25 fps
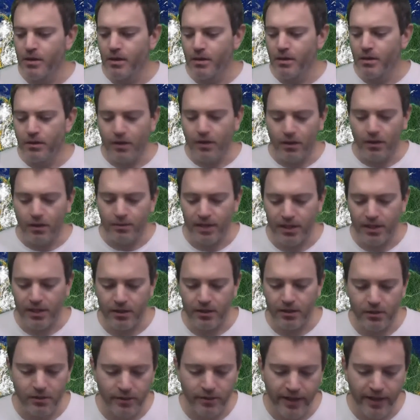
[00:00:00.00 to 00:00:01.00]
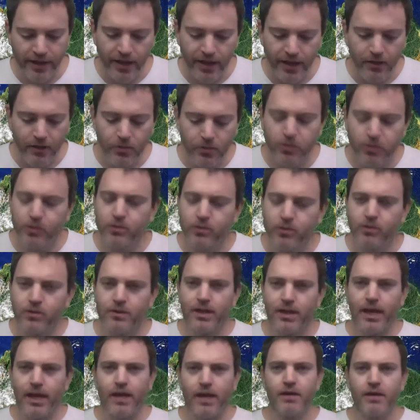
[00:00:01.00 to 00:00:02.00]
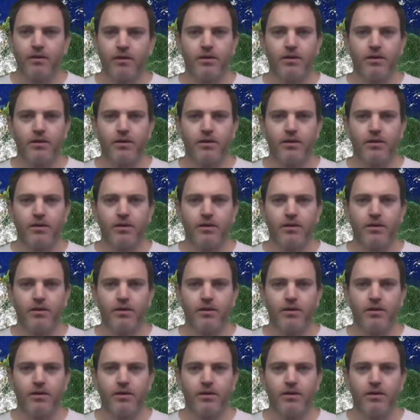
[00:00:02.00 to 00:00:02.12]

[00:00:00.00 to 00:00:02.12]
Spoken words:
No, I'm not going to go into that. Okay.